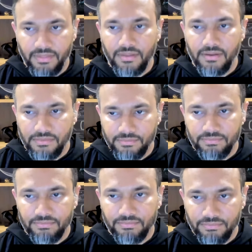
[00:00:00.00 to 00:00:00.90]

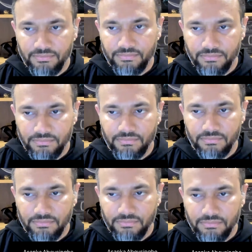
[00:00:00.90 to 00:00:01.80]

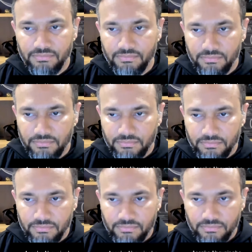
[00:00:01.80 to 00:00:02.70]

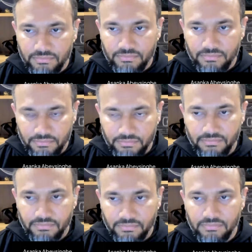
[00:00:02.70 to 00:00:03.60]

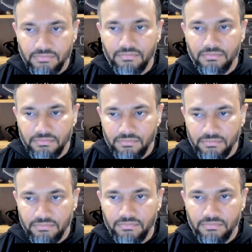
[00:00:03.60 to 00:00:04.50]

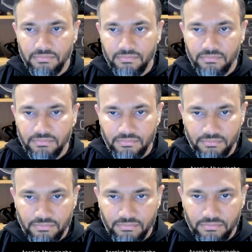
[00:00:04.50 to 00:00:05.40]

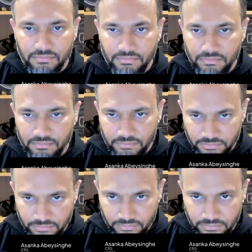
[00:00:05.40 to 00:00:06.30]

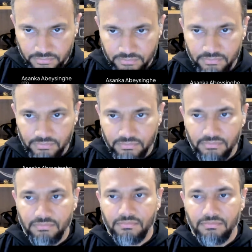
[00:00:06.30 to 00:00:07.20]

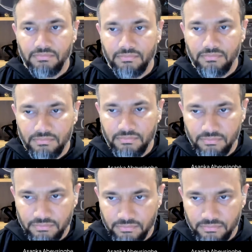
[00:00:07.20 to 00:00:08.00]
This person isn't speaking.